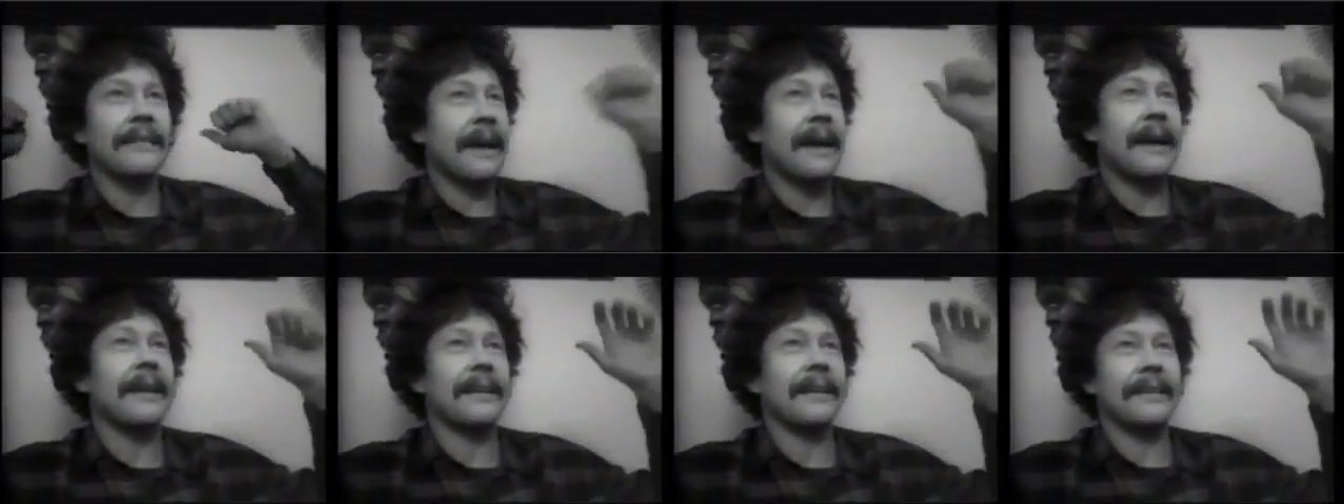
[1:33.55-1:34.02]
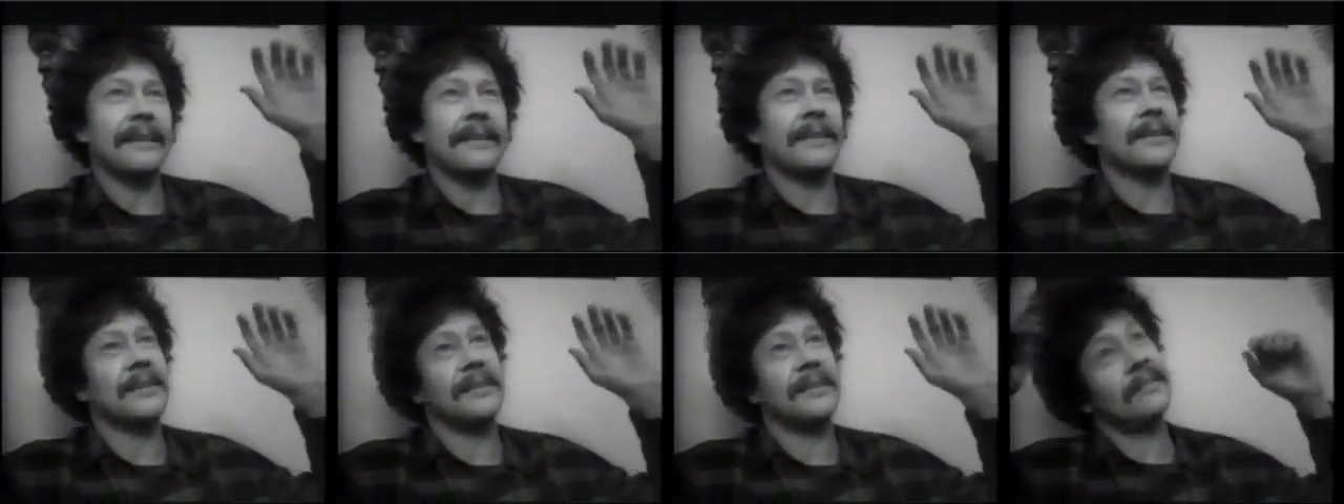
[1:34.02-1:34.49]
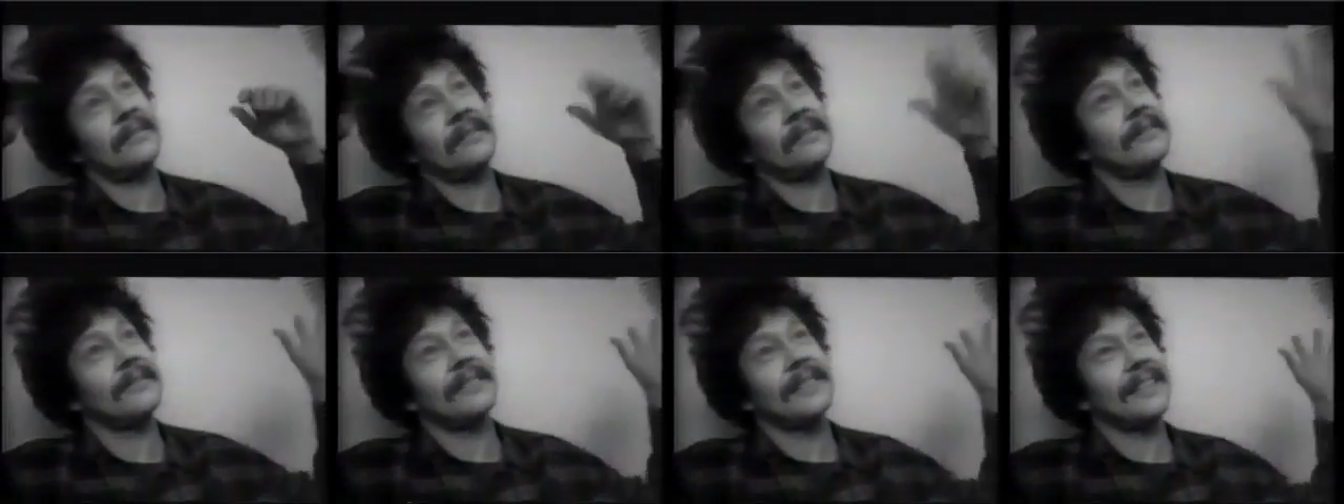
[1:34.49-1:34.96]
And that
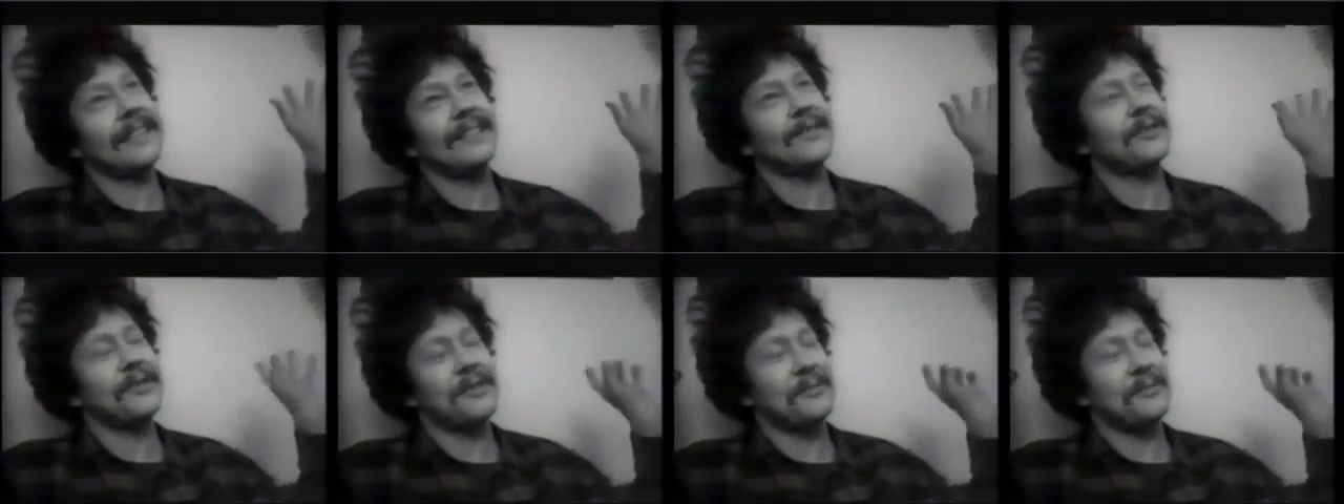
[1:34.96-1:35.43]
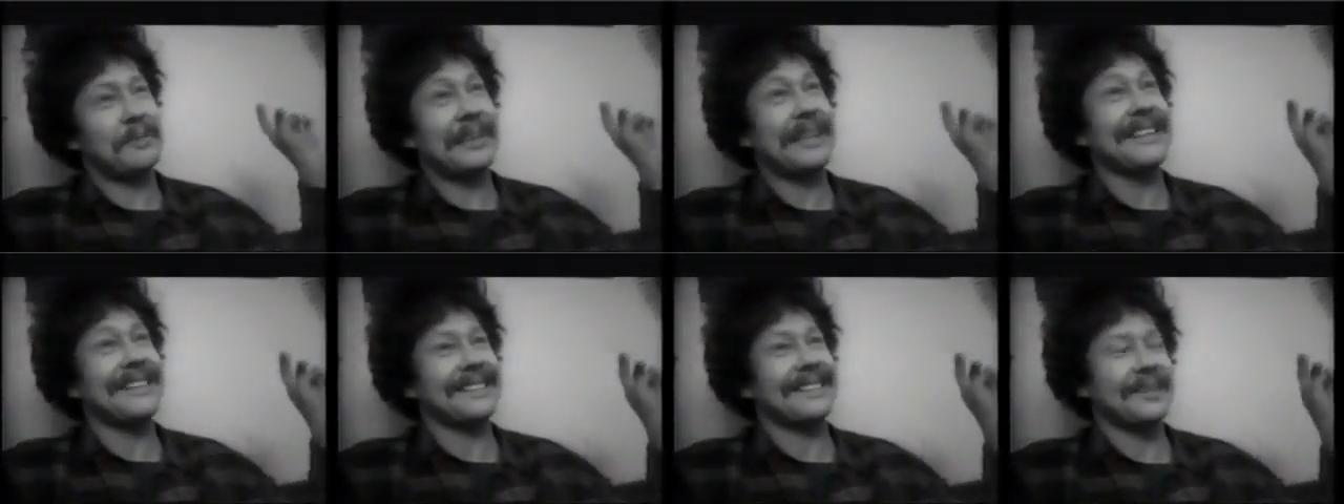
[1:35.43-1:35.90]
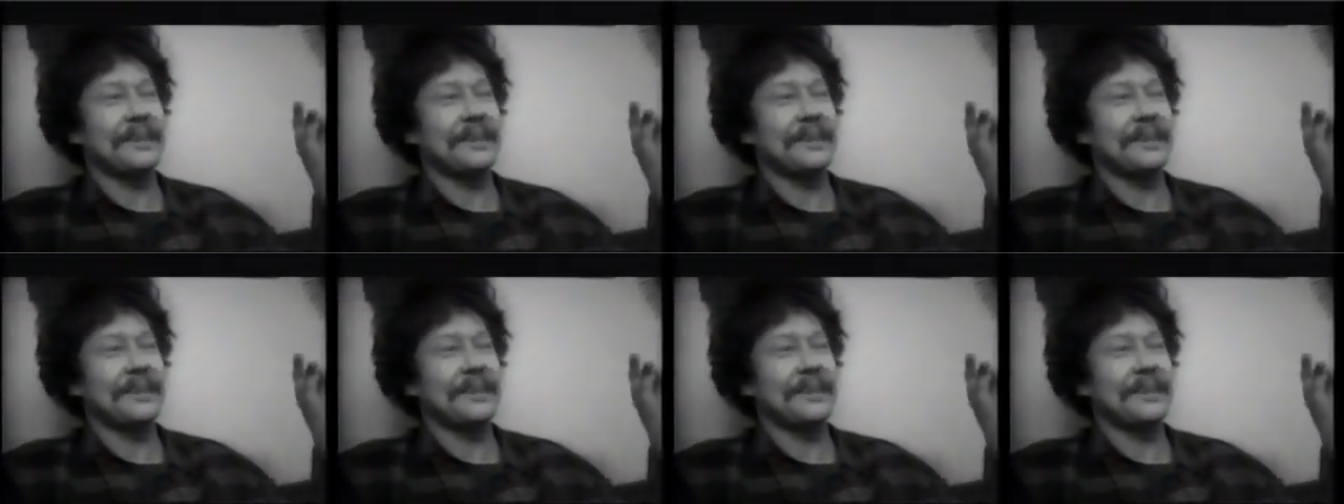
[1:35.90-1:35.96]
is just